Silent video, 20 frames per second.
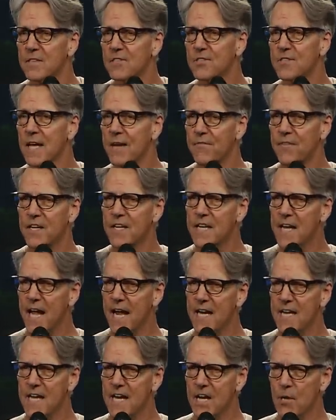in
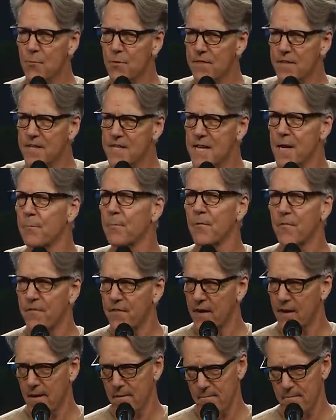70 AD when the temple
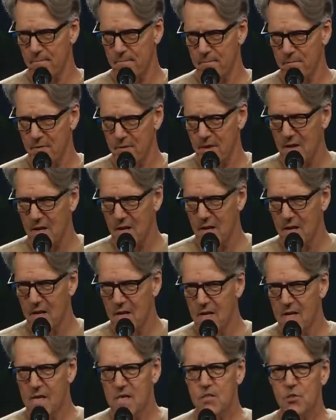fell.
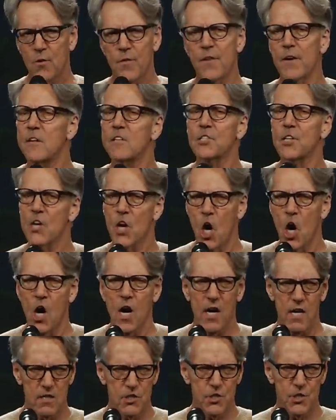So there is an
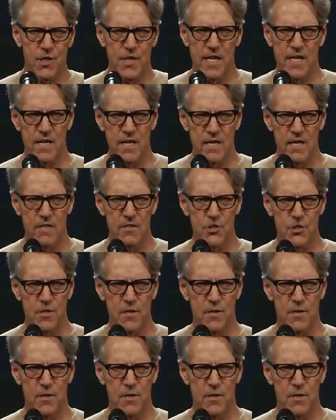arch in